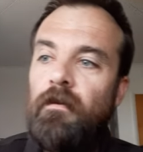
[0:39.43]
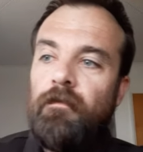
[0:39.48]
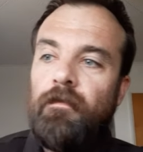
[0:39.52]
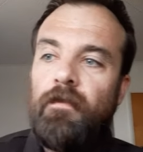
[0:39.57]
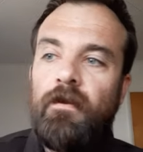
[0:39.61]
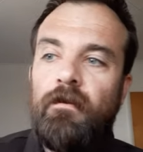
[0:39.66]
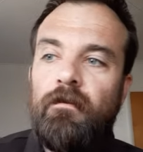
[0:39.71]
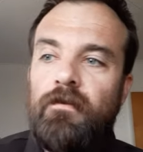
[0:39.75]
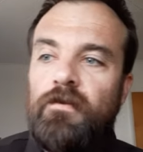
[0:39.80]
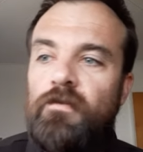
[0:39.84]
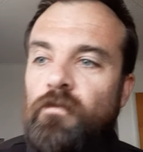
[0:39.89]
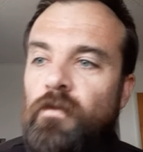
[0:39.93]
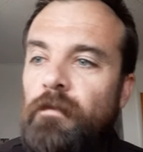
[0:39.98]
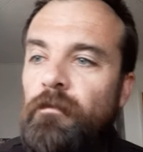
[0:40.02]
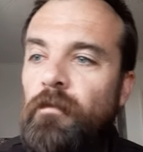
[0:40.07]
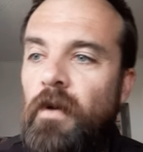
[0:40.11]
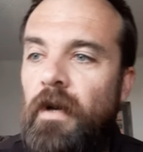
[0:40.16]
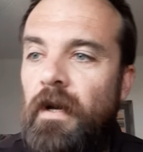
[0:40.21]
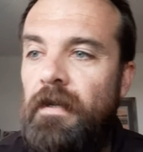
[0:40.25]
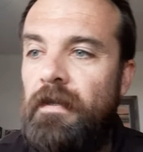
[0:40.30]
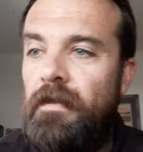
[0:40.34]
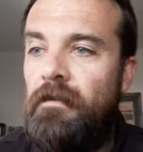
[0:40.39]
There is one
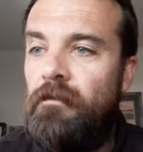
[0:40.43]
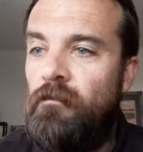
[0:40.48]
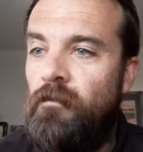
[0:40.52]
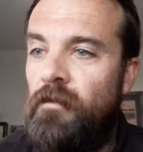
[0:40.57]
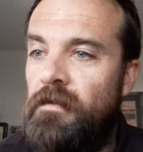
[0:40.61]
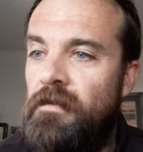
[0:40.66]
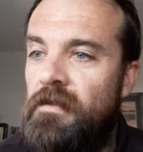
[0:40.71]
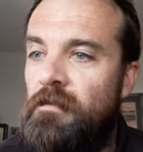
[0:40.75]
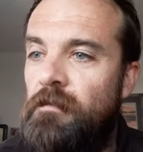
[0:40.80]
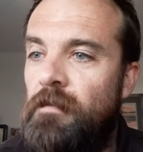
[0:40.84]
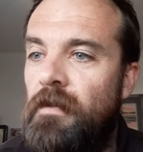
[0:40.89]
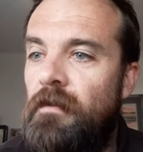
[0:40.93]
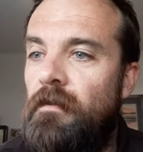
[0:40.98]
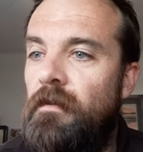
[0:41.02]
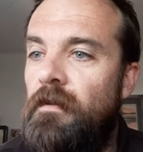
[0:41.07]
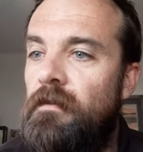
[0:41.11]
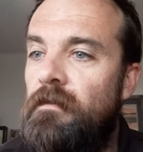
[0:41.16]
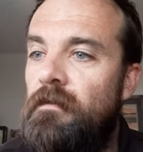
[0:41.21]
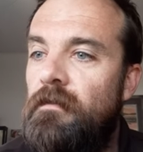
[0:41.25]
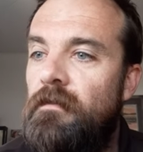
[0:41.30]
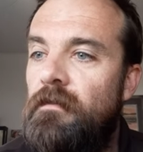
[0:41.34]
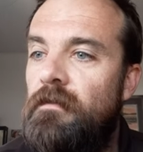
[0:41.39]
body and one spirit,
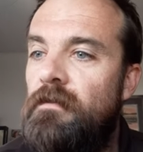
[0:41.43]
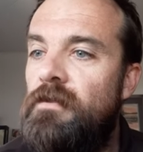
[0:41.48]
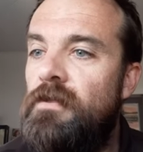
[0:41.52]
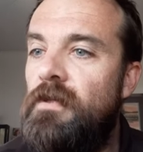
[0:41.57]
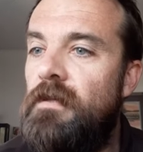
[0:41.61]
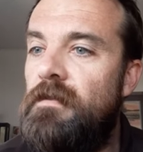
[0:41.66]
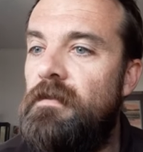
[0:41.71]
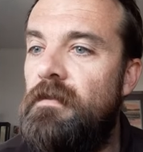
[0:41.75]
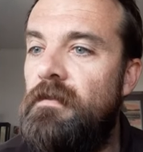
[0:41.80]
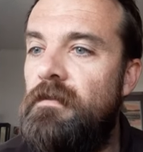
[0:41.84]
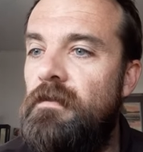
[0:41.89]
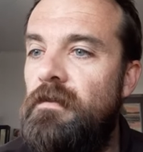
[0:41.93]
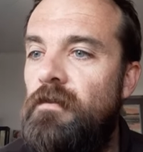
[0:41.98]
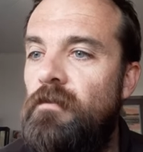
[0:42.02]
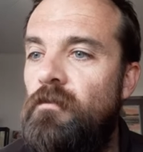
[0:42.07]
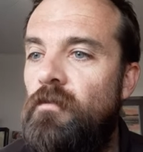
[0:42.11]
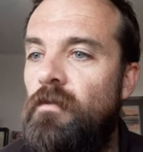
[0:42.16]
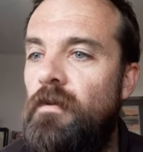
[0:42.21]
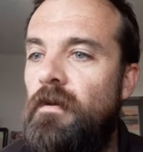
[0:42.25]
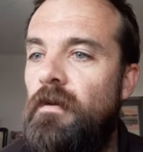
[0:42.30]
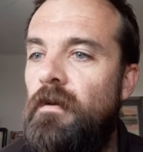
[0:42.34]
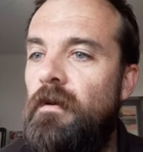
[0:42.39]
just as you
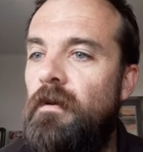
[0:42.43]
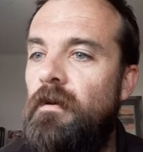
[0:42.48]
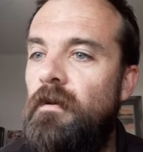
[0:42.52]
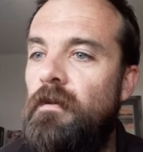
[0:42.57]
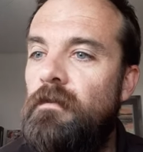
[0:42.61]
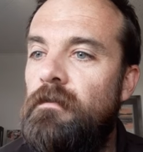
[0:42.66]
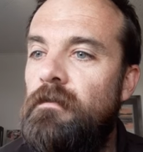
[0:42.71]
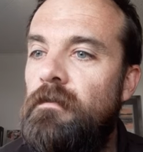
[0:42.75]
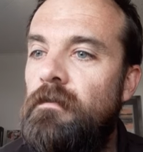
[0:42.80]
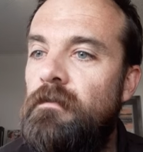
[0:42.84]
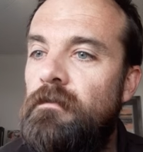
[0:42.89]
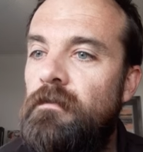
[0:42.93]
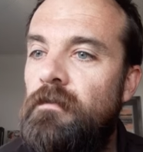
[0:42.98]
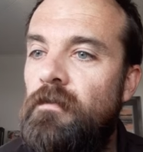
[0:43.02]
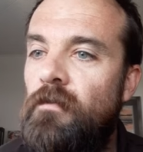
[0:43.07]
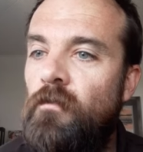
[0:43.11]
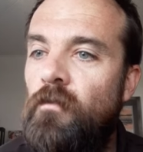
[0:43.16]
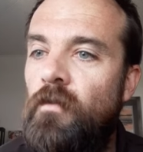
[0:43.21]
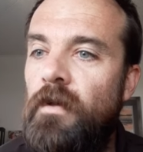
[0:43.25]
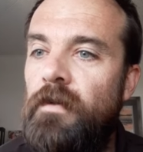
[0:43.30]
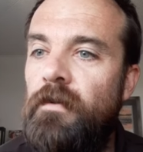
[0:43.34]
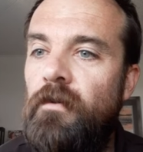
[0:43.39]
were called to the
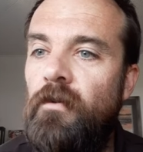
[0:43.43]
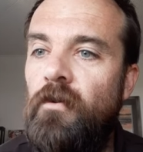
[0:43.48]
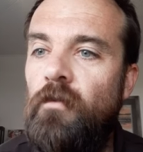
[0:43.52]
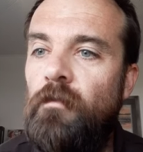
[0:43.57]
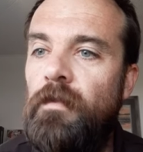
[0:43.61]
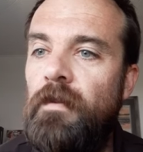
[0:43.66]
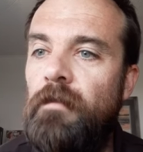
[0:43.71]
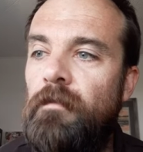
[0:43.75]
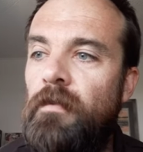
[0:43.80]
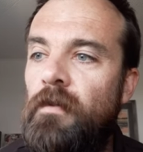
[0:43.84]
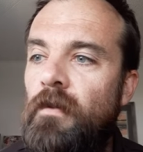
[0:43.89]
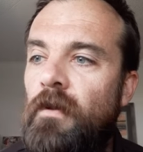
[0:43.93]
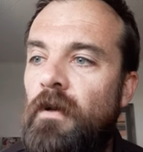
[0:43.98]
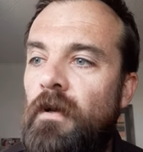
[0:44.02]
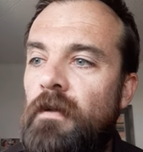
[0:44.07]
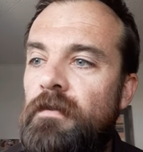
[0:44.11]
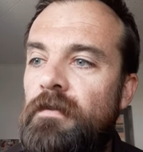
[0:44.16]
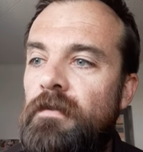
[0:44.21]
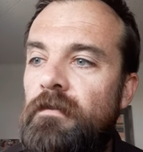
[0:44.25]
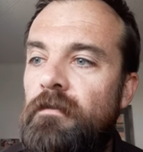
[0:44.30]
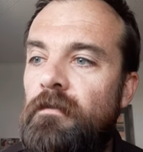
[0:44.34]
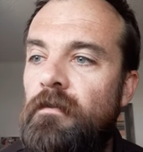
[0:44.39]
one hope that
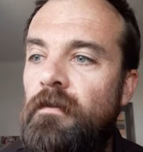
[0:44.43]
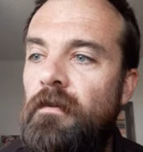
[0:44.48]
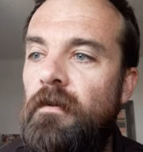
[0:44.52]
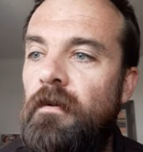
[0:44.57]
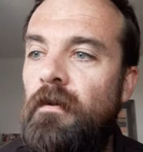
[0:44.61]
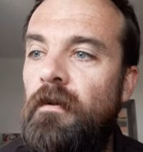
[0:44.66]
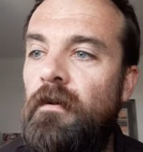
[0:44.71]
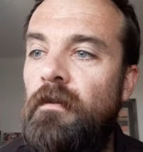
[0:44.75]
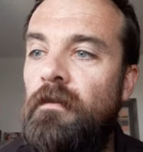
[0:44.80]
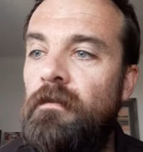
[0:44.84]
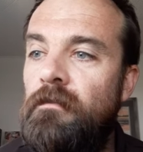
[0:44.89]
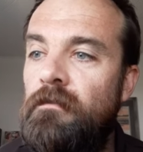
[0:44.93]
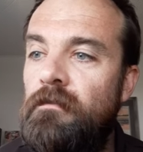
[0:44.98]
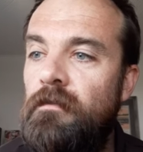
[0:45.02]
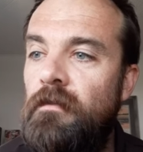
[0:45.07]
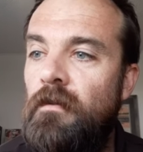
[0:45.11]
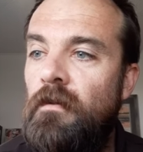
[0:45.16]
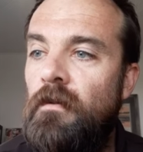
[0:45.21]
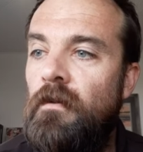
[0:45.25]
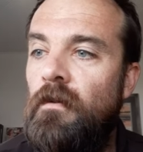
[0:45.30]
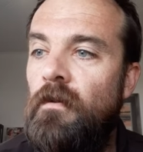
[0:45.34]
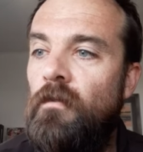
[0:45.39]
belongs to your call.
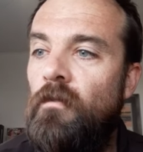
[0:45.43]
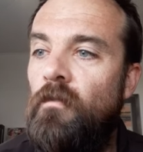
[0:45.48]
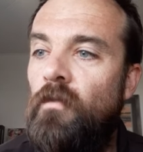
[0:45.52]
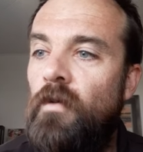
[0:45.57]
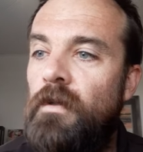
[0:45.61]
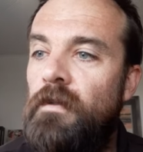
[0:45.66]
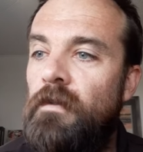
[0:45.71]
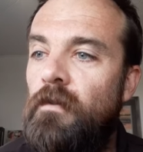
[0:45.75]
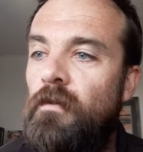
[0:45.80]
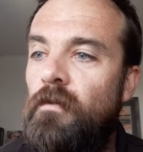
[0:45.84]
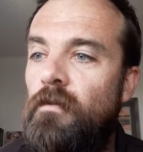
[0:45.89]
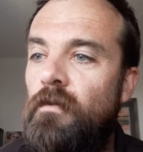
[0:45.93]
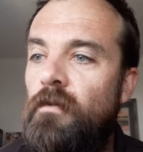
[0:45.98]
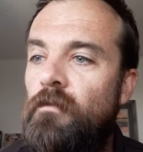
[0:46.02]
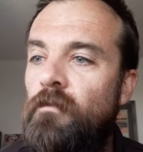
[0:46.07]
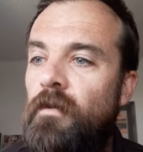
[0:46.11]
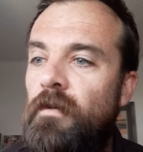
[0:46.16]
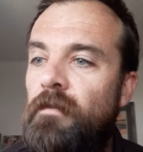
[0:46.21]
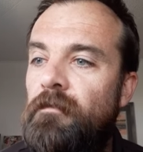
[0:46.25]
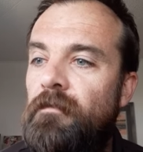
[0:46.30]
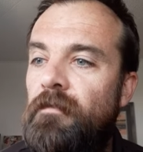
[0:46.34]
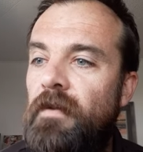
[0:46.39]
One Lord,
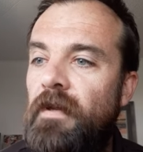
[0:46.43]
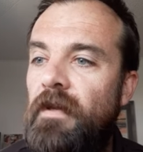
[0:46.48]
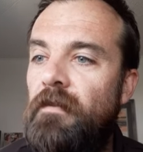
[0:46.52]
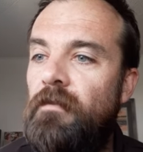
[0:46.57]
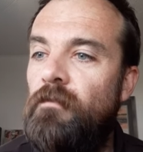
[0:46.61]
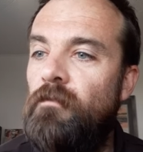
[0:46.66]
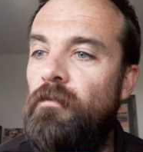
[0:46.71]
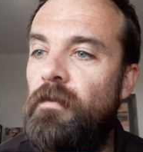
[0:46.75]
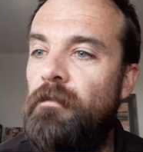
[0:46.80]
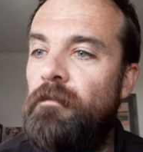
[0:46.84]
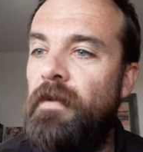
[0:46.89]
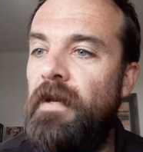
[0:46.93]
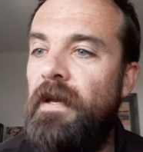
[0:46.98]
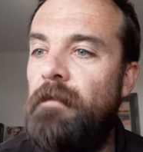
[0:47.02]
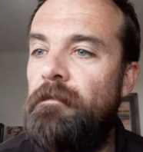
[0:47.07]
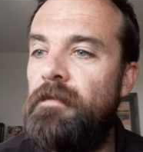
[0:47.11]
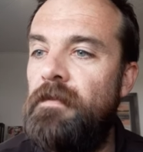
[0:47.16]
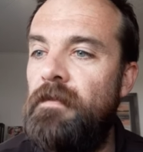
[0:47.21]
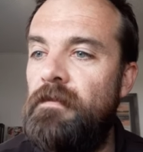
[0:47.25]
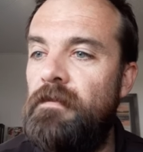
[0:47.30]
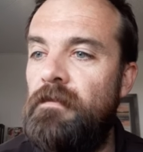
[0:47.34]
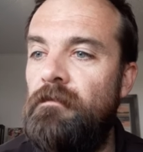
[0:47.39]
one faith, one
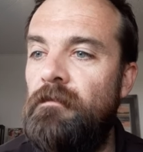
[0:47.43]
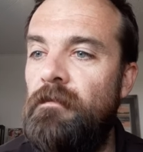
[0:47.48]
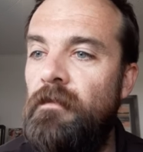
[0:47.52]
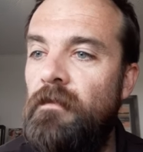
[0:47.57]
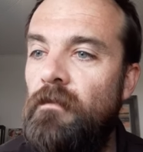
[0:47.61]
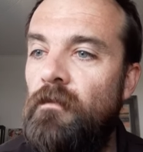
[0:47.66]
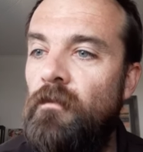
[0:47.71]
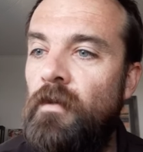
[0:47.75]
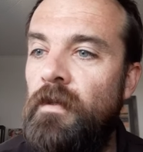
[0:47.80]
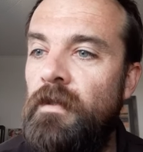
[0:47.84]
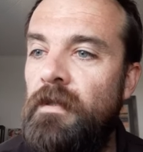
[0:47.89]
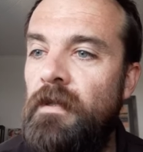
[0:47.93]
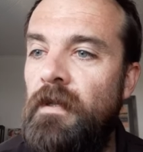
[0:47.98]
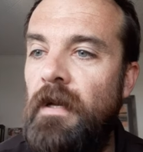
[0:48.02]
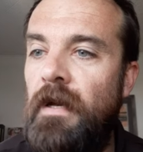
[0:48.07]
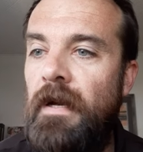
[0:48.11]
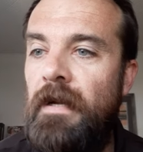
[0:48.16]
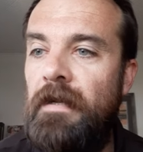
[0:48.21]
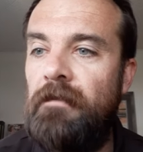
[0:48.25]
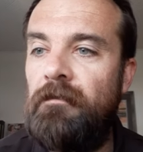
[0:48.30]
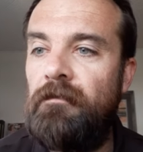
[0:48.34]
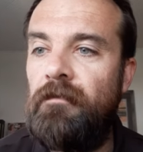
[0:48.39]
baptism, one
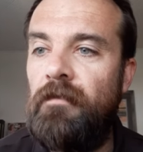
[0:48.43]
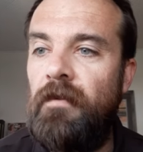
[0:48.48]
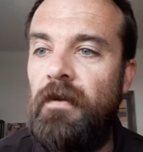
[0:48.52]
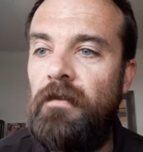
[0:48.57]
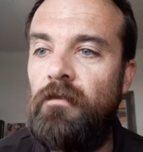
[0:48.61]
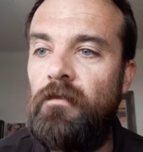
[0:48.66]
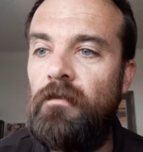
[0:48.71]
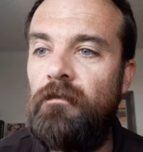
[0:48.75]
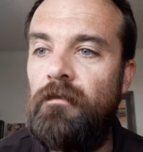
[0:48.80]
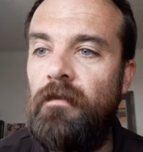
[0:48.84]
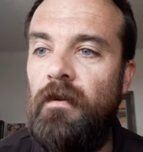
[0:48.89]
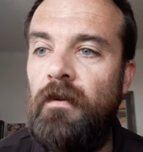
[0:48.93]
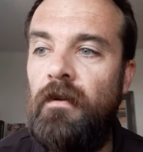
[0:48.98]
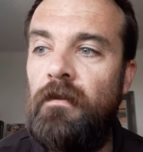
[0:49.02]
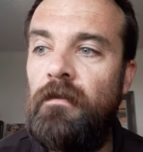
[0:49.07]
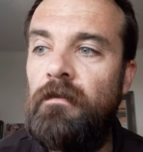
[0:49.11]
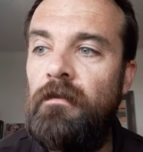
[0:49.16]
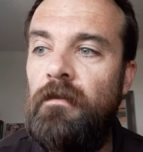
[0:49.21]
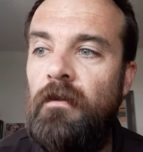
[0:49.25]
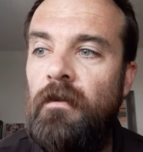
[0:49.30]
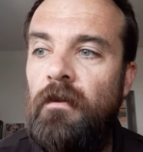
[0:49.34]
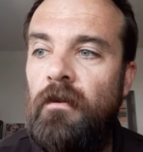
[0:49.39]
God and Father of all,
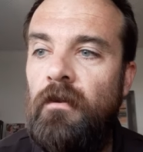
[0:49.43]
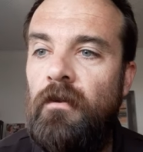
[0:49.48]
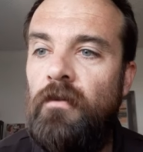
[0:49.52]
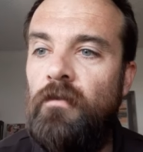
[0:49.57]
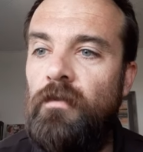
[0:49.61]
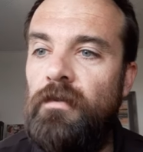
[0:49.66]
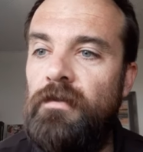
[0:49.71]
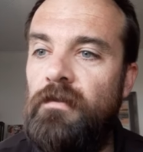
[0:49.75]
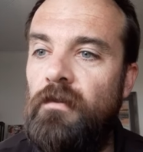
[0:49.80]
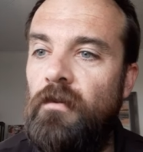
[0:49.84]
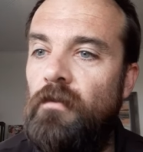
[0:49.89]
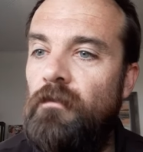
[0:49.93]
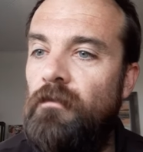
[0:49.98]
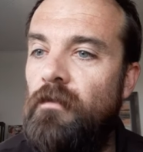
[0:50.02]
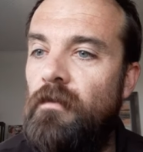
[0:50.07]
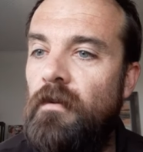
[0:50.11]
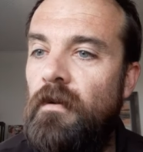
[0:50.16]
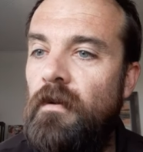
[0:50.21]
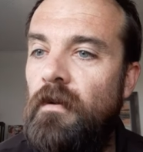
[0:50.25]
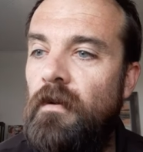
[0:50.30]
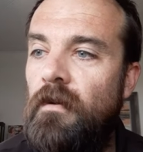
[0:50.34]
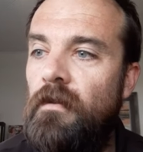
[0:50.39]
who is over
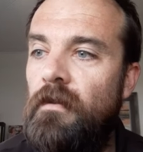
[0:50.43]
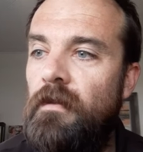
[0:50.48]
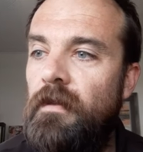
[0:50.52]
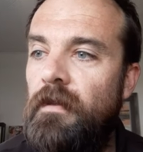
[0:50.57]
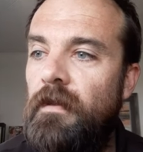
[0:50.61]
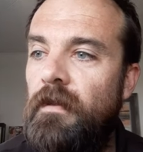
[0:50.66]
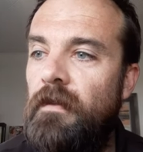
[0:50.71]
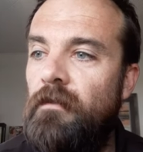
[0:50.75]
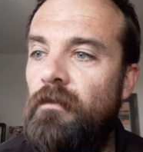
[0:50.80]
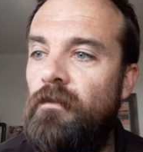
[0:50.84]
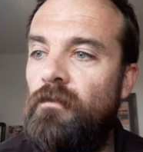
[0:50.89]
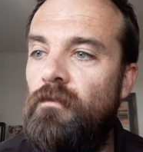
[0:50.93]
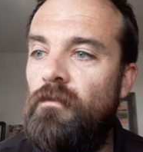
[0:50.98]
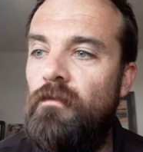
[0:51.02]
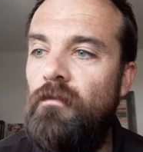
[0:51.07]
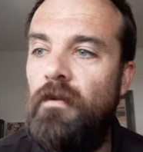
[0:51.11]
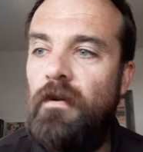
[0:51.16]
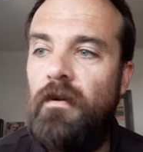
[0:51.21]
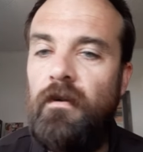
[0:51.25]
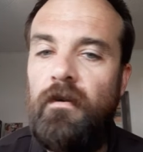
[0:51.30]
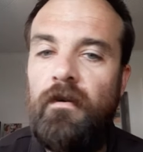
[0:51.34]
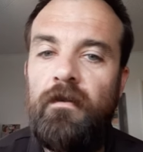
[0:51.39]
all and through
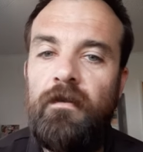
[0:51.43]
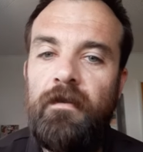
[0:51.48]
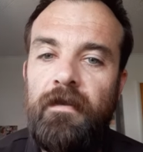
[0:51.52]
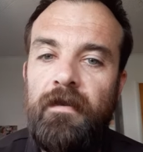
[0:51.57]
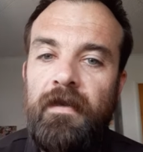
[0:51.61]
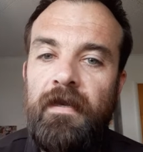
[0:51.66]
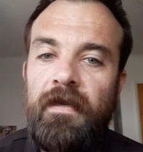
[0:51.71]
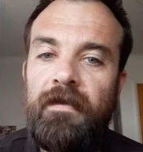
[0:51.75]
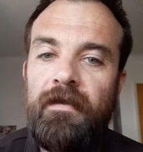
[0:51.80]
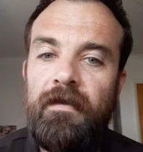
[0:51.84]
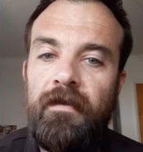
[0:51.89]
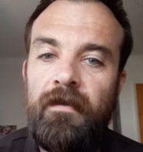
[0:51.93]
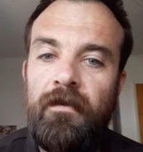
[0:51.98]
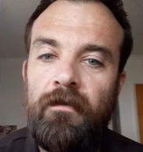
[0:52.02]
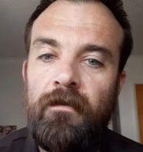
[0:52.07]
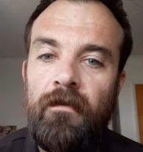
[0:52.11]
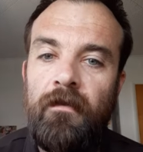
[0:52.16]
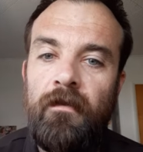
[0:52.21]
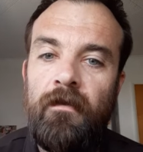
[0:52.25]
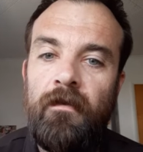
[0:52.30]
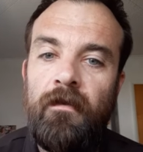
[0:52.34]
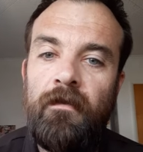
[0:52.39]
all and in
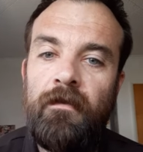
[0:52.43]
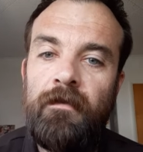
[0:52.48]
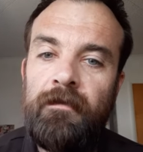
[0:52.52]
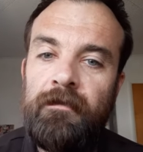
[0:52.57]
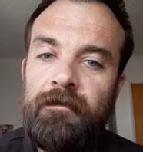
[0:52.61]
all.